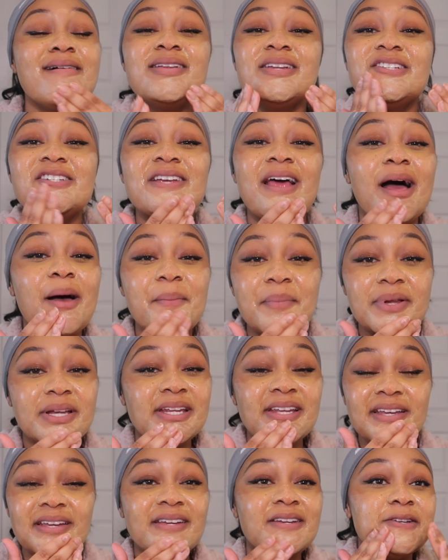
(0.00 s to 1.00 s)

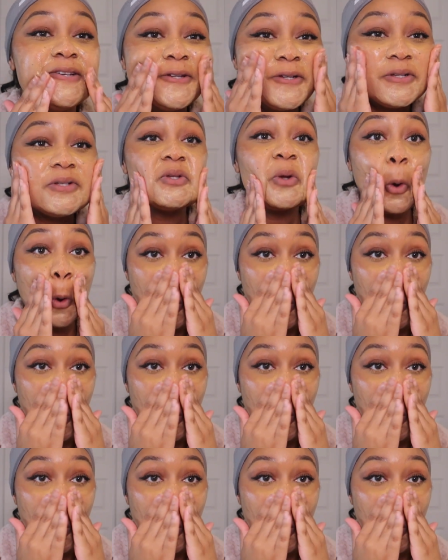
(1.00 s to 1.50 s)
Japanese,